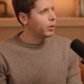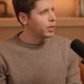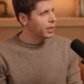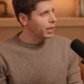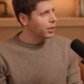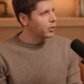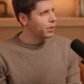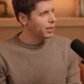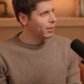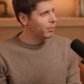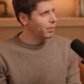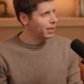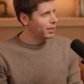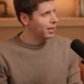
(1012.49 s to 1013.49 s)
which is
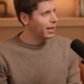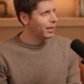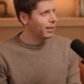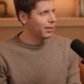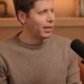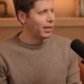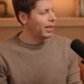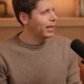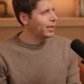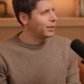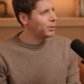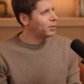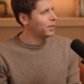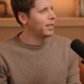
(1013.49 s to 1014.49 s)
interesting because like AI
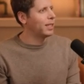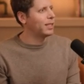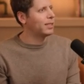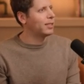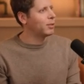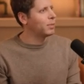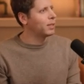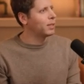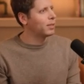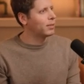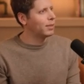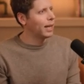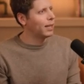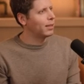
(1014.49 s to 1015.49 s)
hallucinates. It should be the
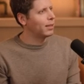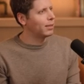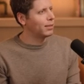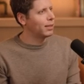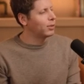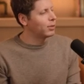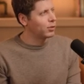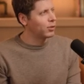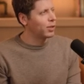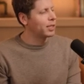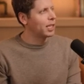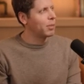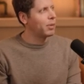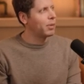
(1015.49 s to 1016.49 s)
tech that you don't trust